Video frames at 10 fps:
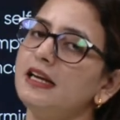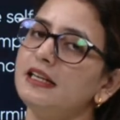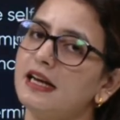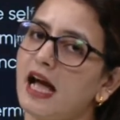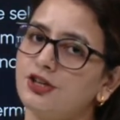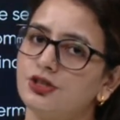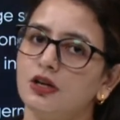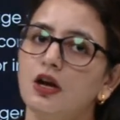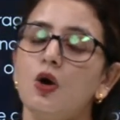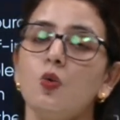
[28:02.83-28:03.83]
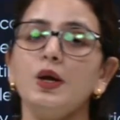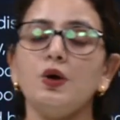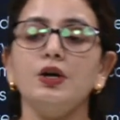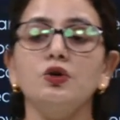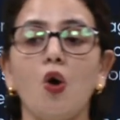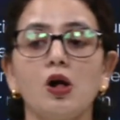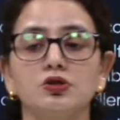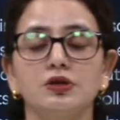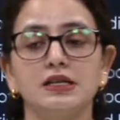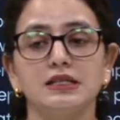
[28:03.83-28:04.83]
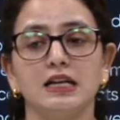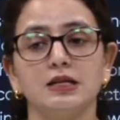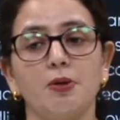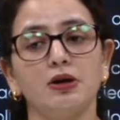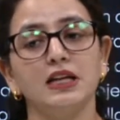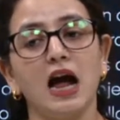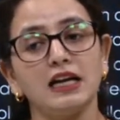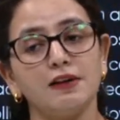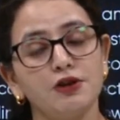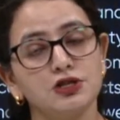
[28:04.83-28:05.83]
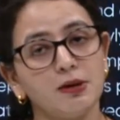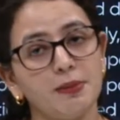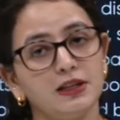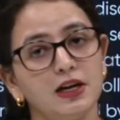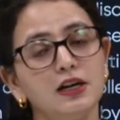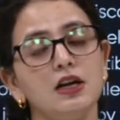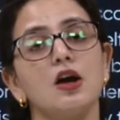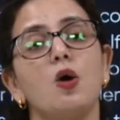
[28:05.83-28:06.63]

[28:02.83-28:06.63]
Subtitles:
interaction. We are going to also discuss about the artificial method.